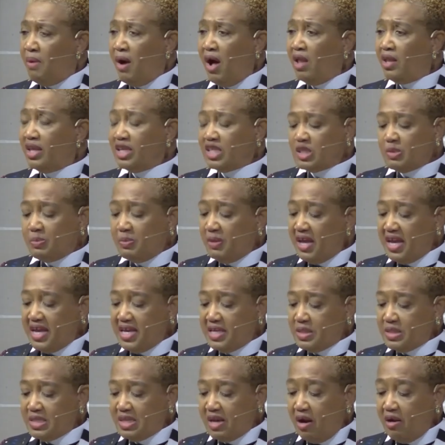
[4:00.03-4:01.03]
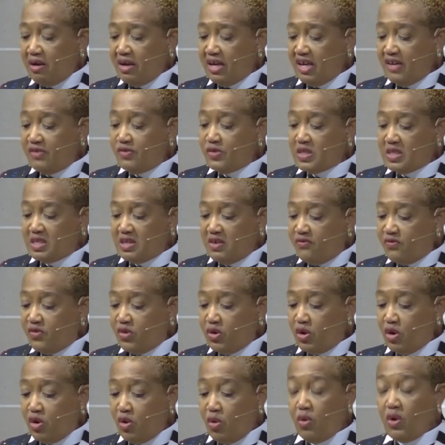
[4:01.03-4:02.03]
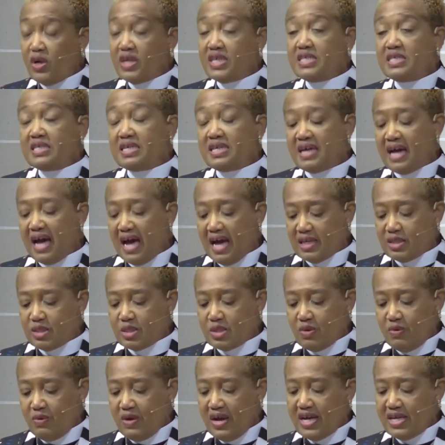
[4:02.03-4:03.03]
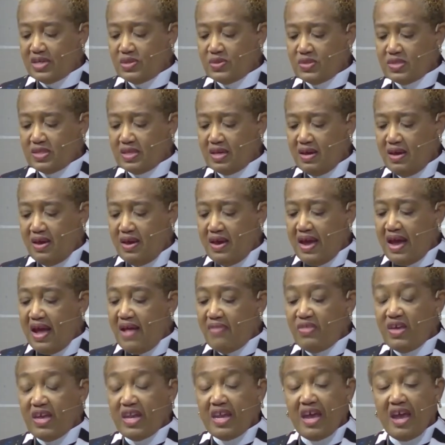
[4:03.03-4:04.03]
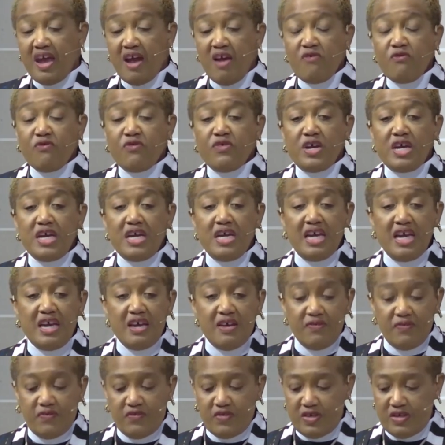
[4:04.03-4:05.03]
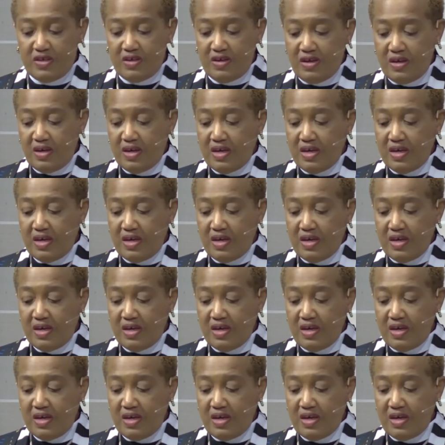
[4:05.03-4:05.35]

Paul explains that our gifts differ according to God's grace and that every gift